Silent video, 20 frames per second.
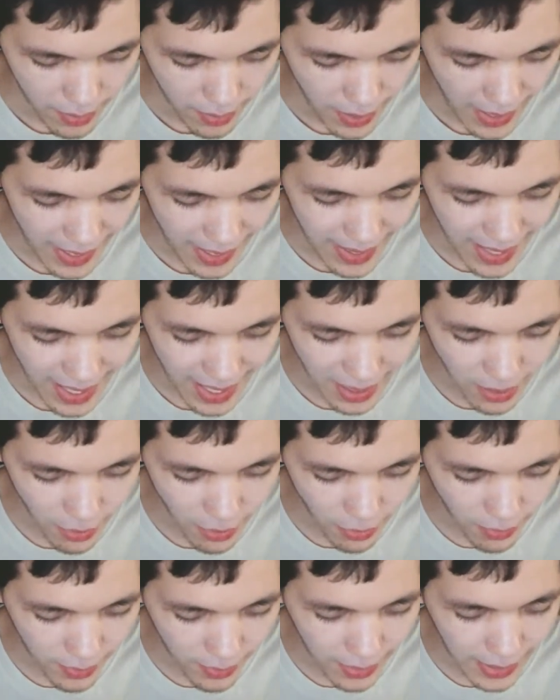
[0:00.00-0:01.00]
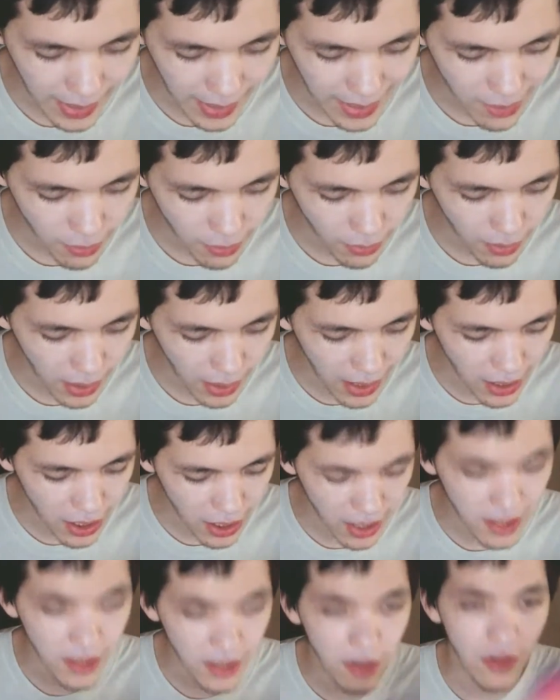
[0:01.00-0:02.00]
and that you're literally
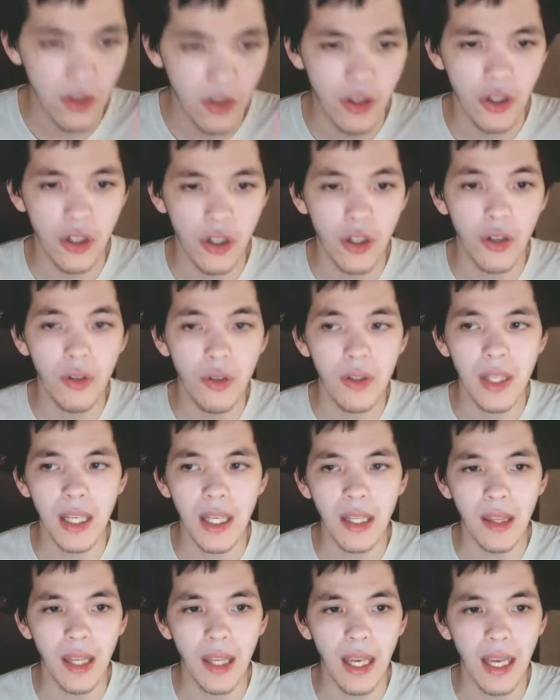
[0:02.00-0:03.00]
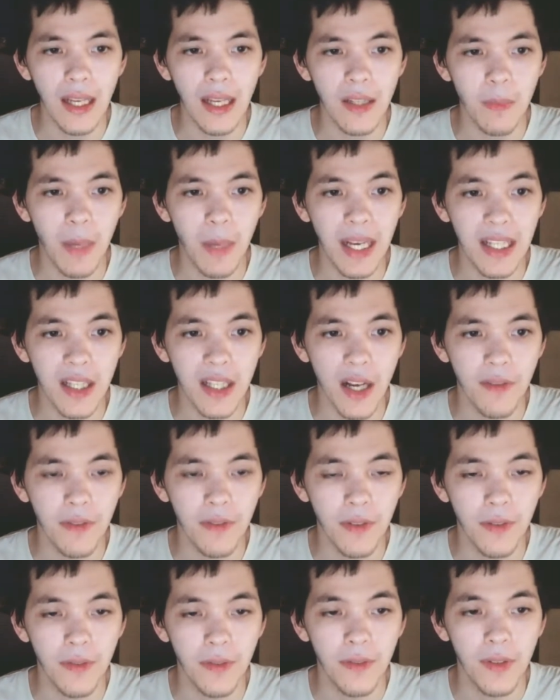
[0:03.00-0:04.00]
just choosing things based off
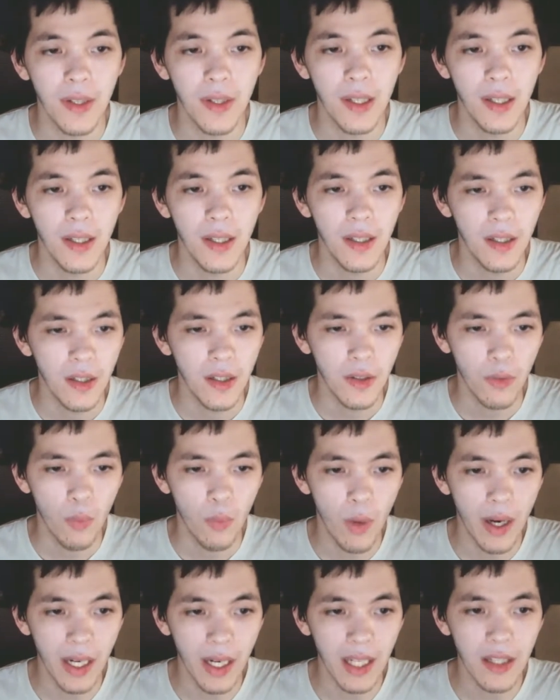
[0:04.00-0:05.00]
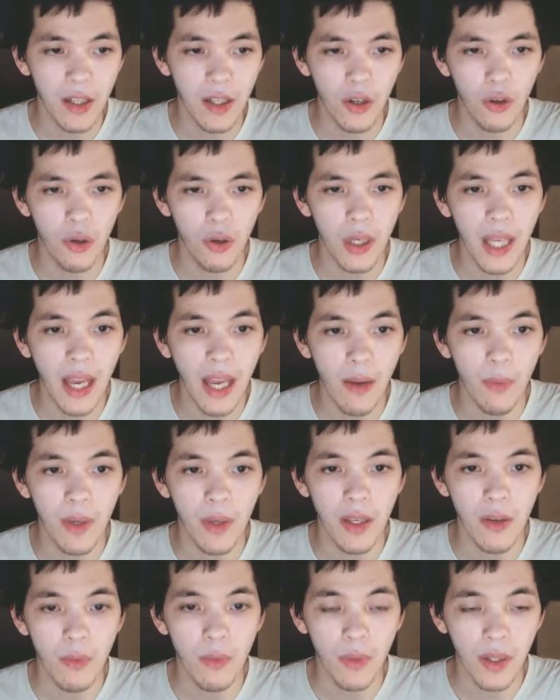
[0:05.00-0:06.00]
of wanting to create what
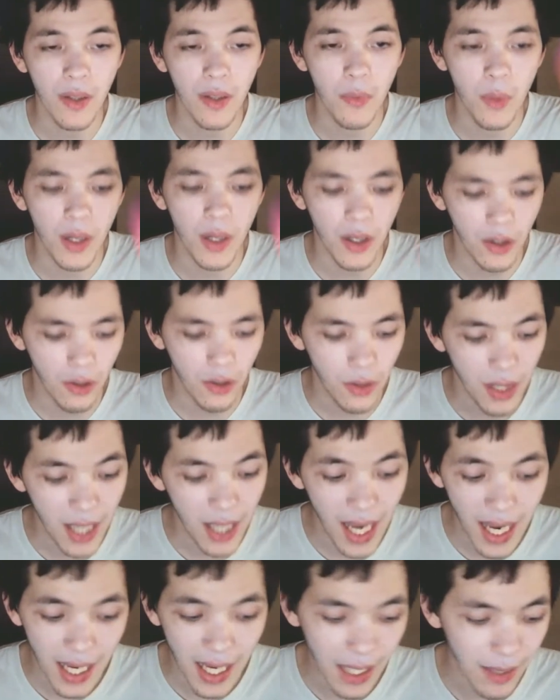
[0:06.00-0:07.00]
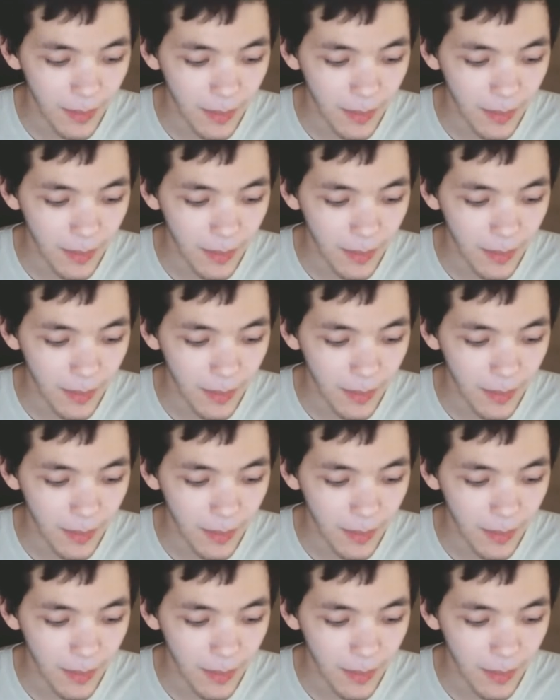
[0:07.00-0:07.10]
you really want to create.